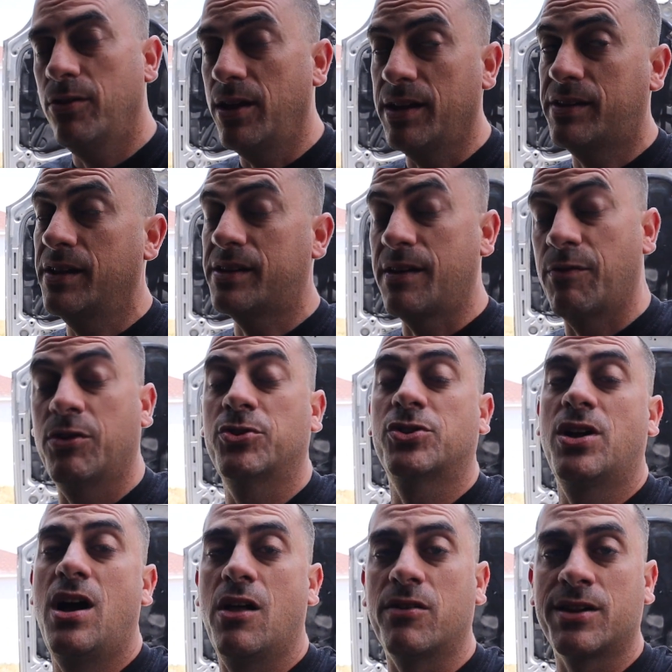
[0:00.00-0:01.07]
They're like
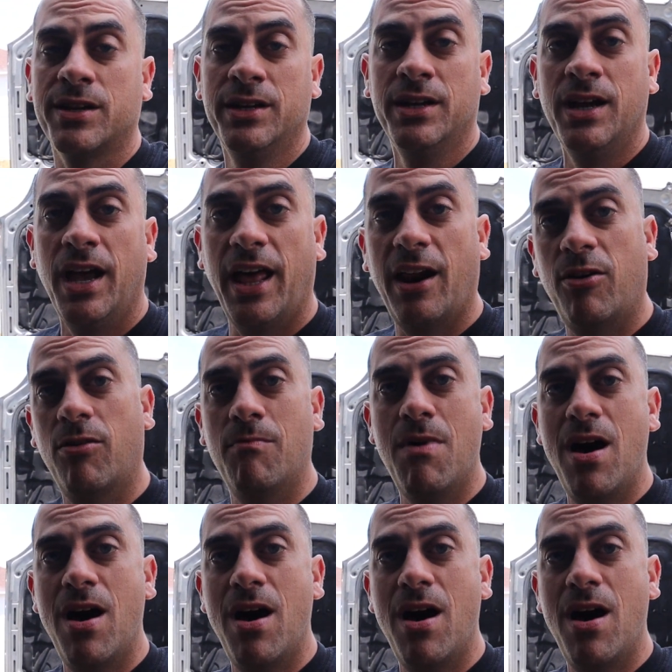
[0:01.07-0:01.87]
$600-700. And I don't